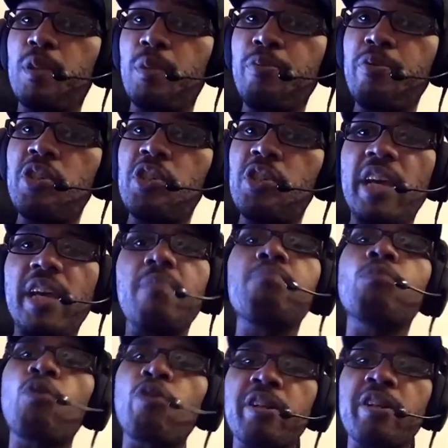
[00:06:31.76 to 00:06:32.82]
appreciate
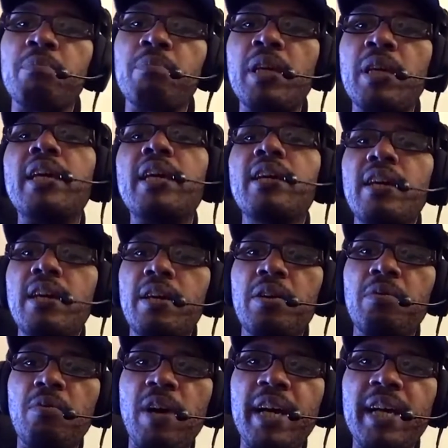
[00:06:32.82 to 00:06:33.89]
more than me,
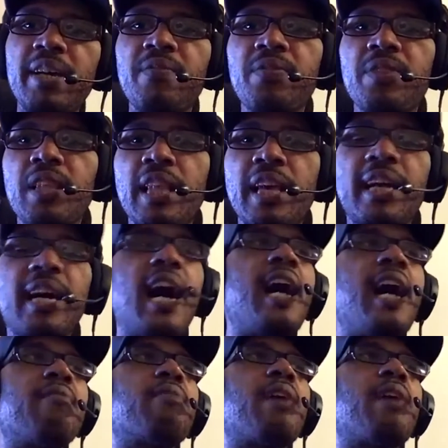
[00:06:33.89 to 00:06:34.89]
right? Like, I'd